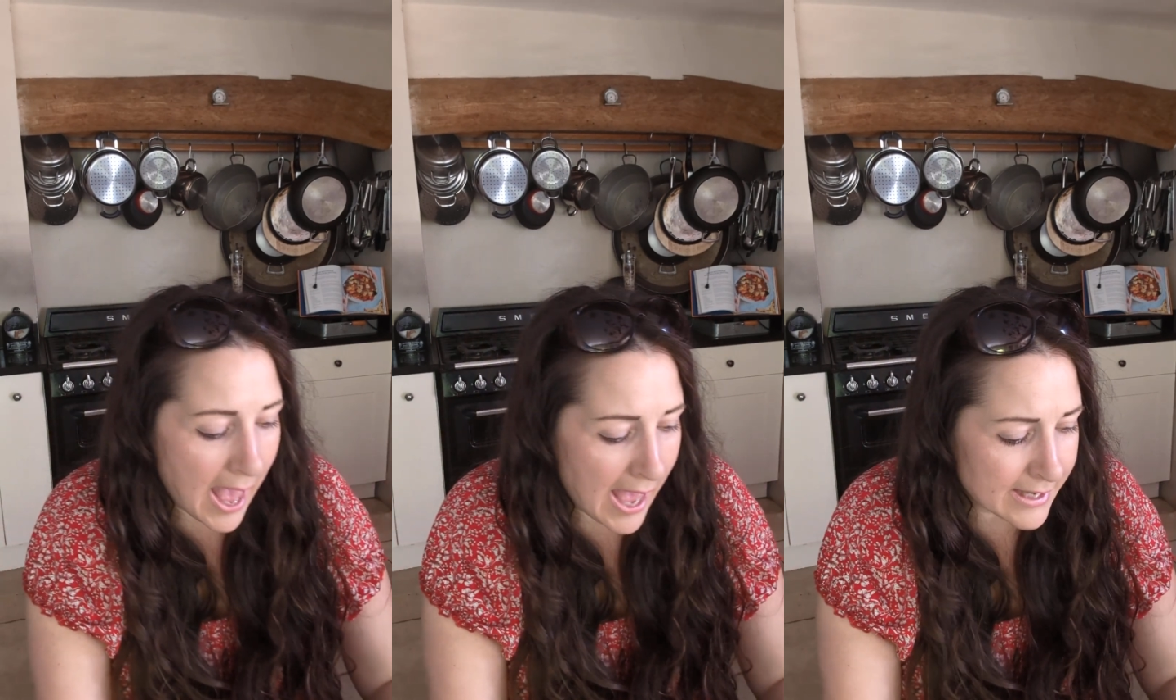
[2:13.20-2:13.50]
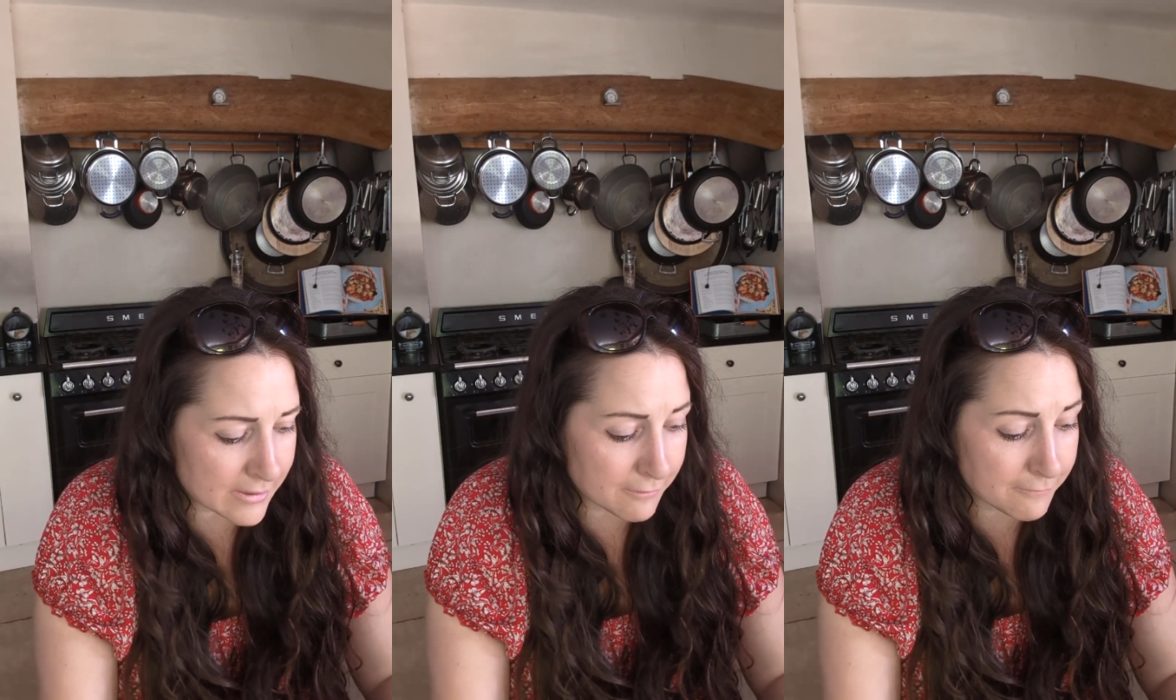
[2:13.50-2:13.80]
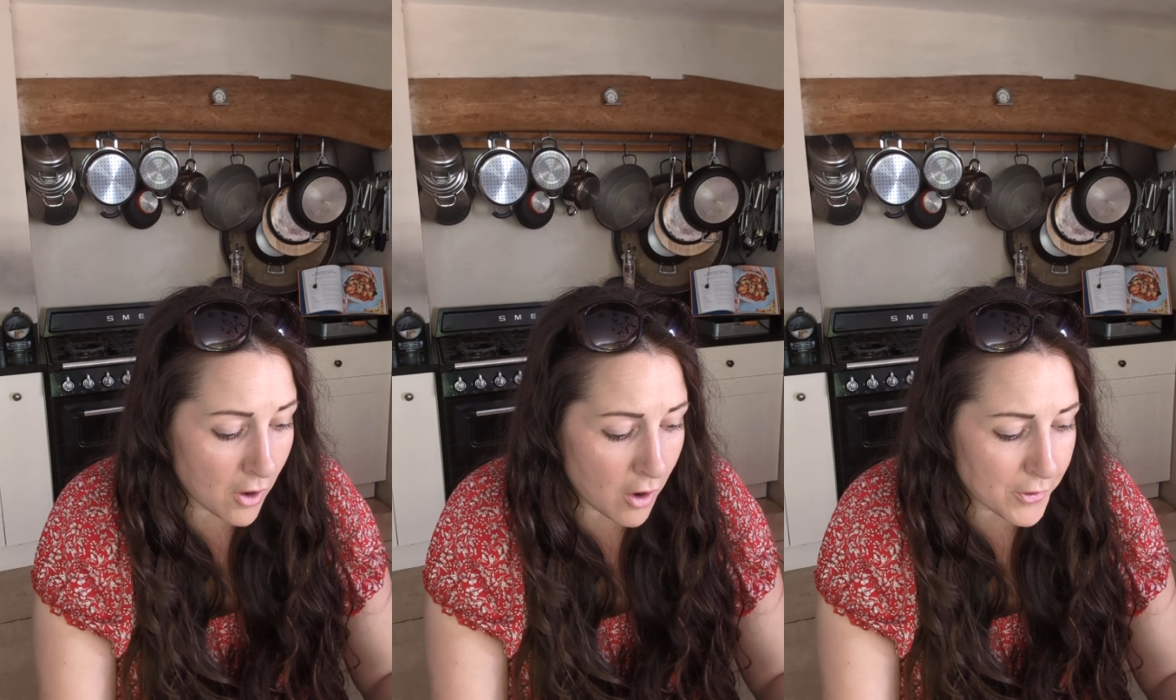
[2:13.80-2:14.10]
and
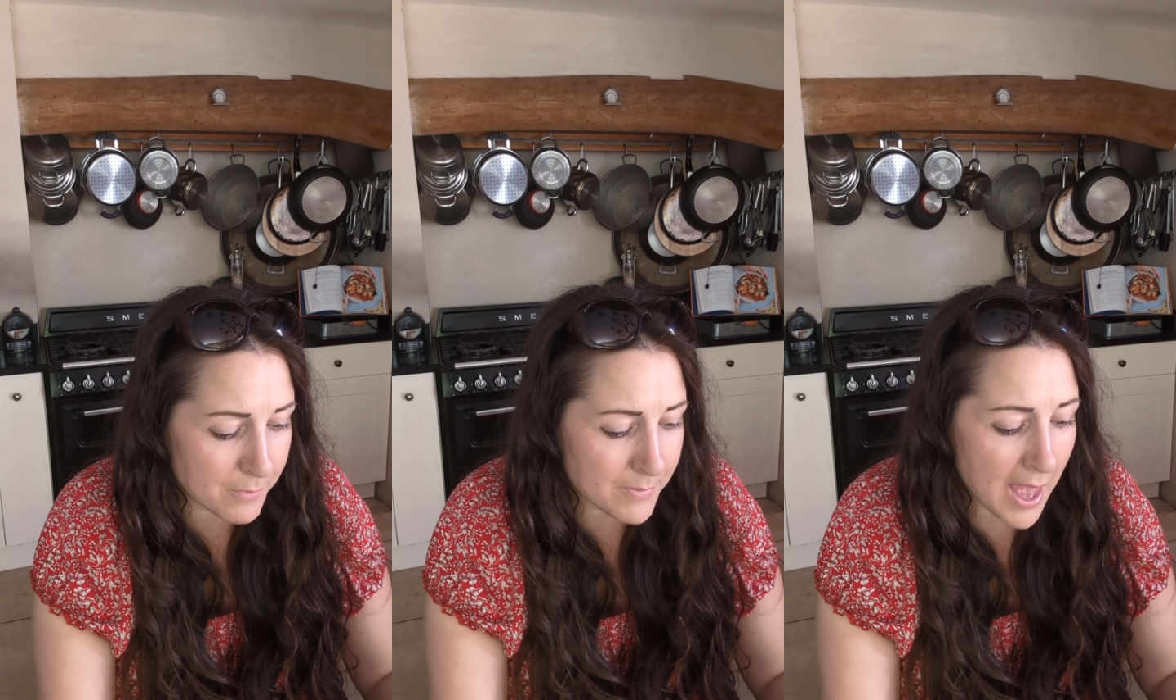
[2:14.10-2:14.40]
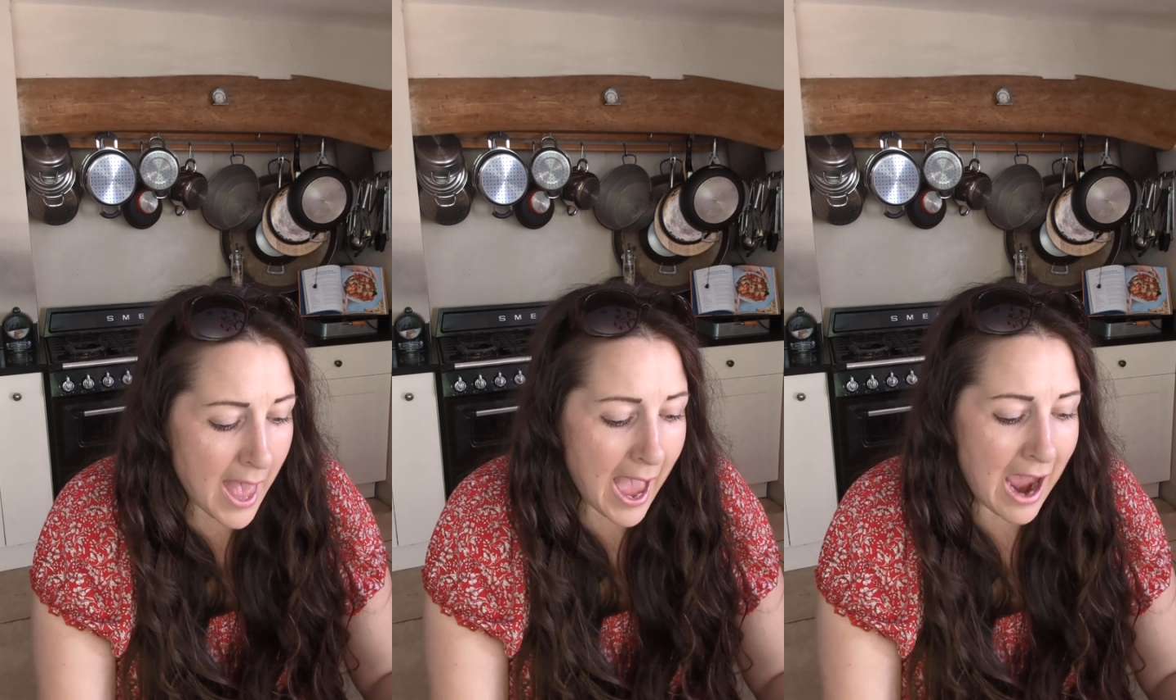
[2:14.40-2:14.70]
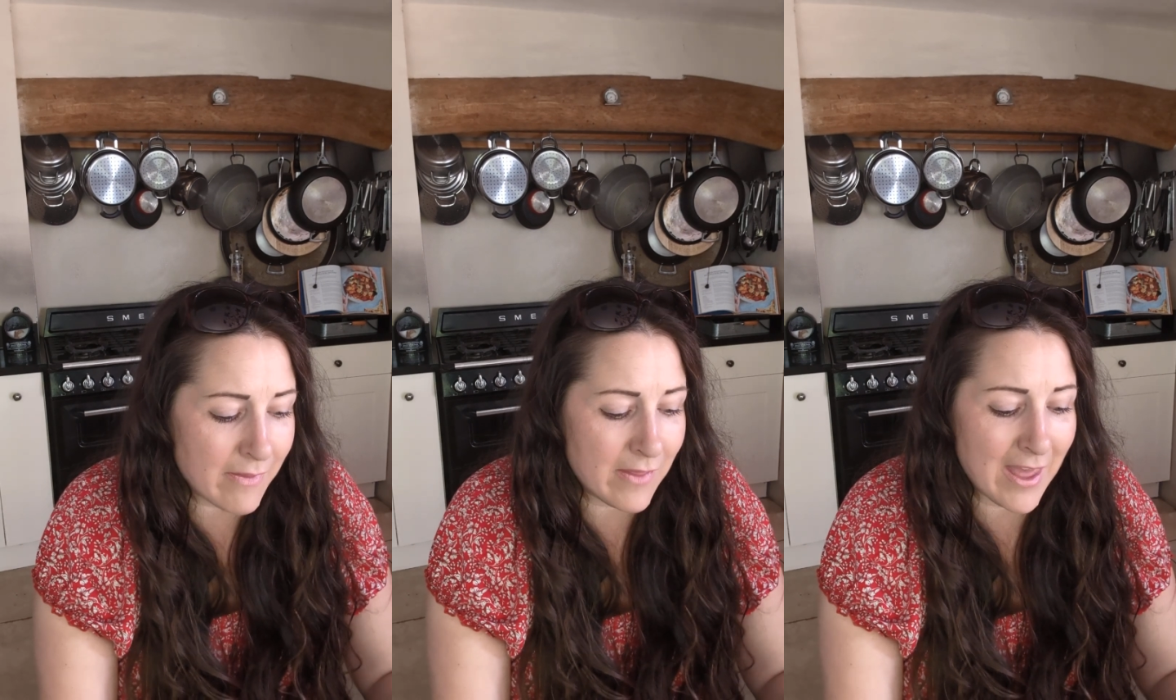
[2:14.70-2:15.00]
Farnham.
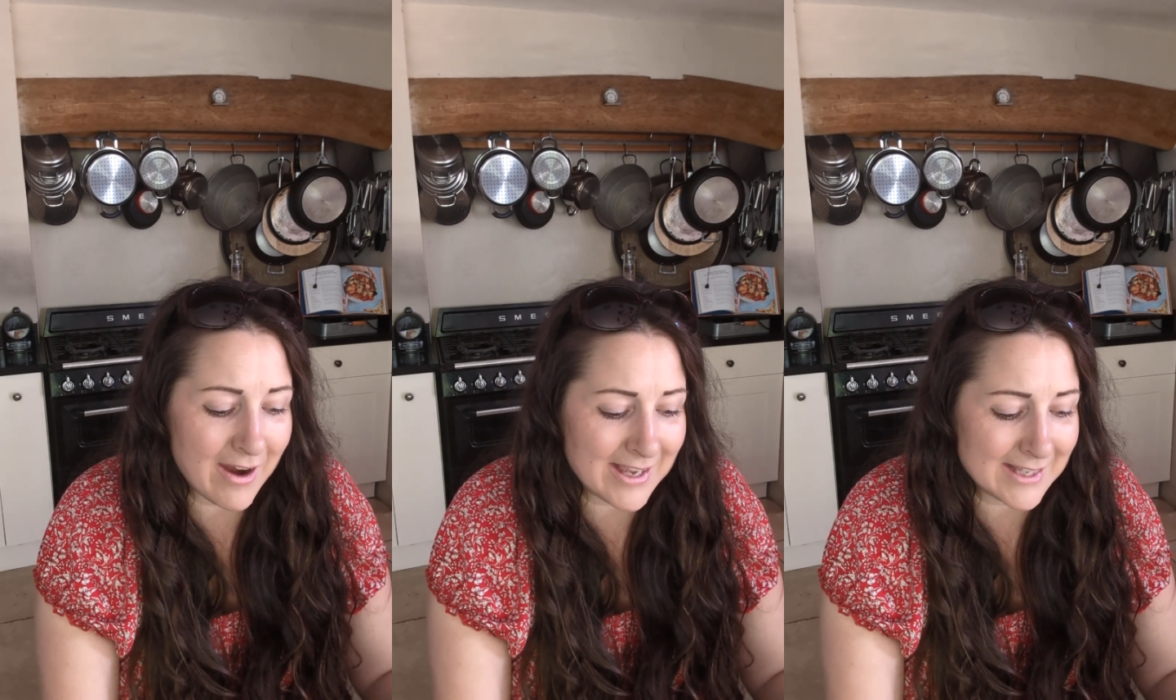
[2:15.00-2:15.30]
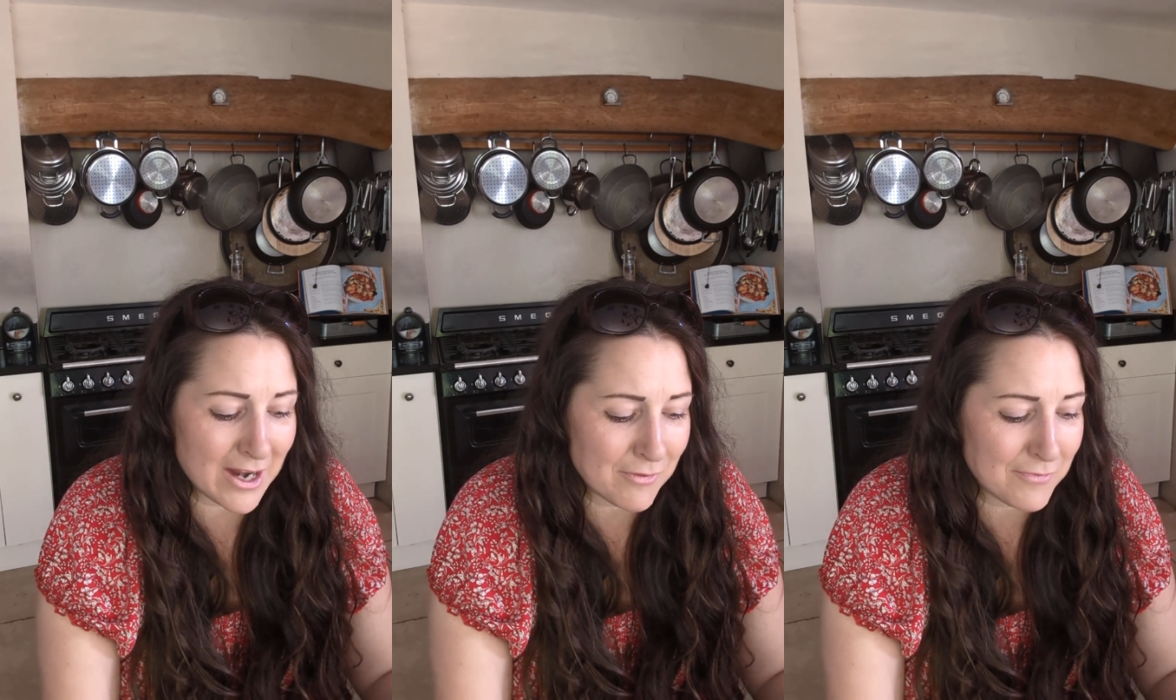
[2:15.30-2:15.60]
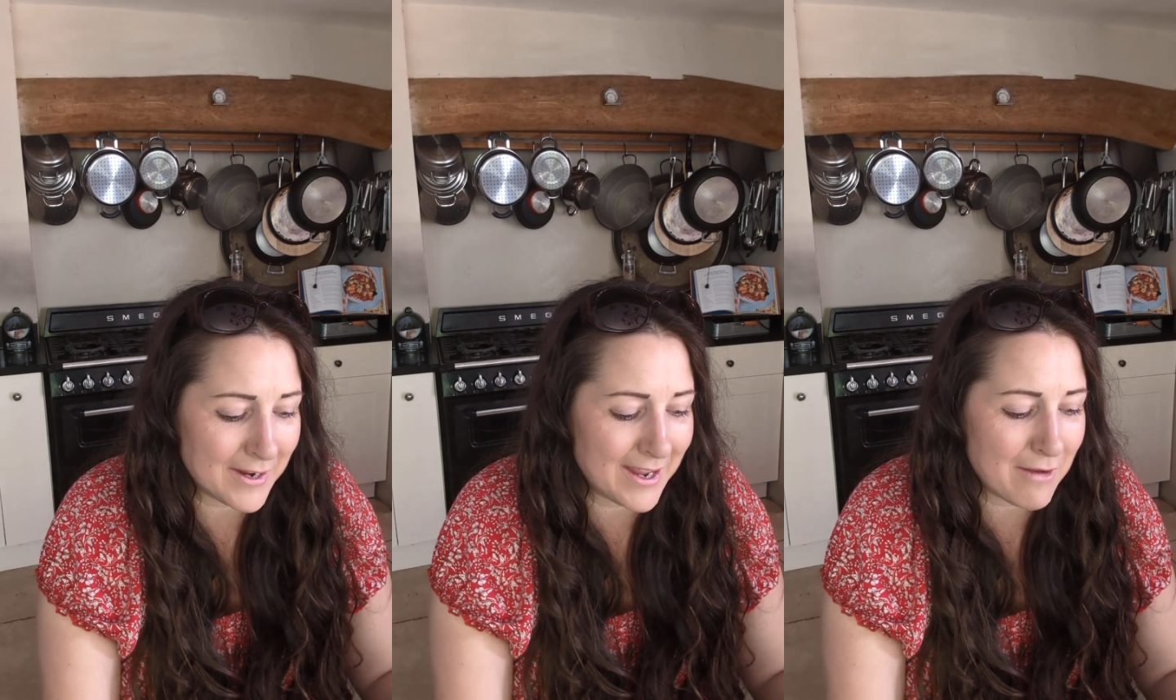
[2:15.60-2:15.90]
And then there is a
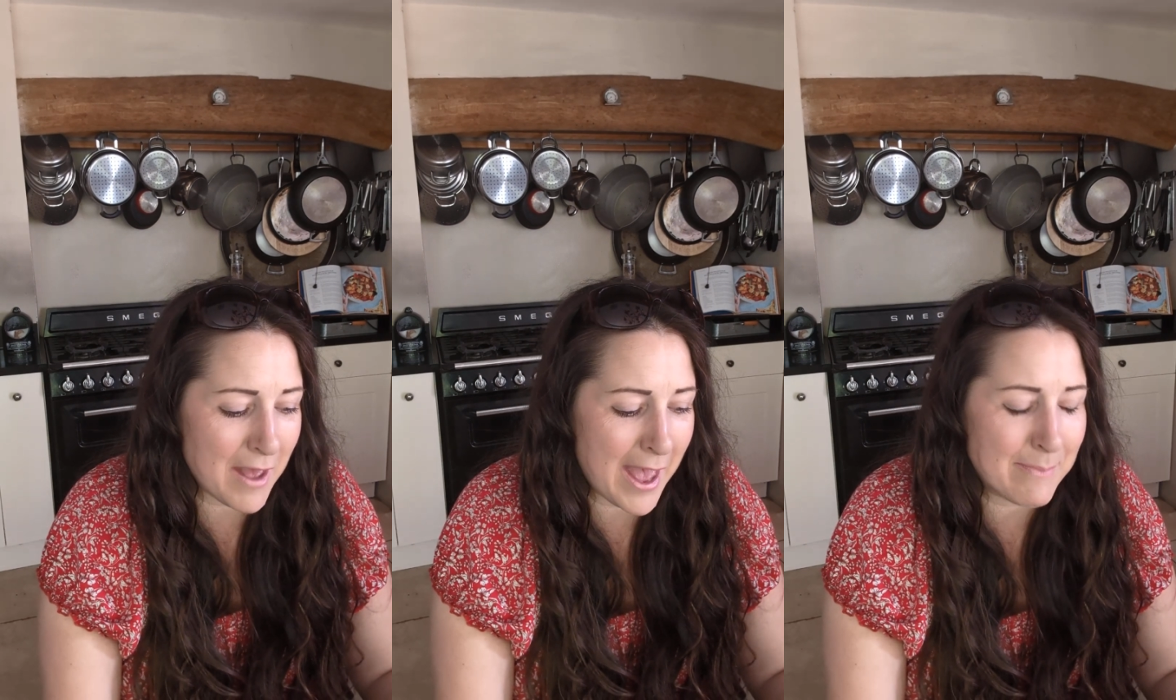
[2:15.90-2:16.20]
lovely